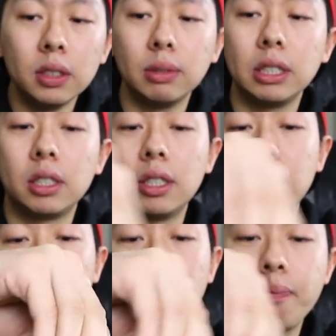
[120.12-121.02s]
my
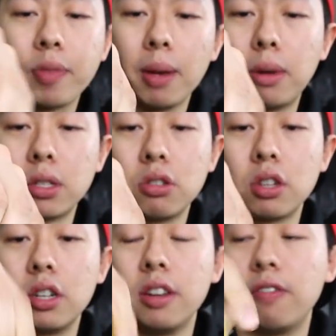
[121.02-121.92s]
god, mussels
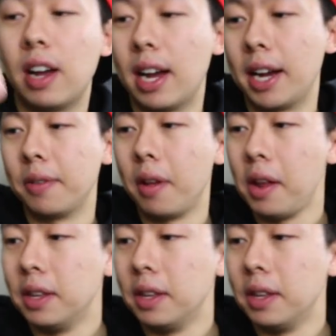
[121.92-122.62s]
are divine.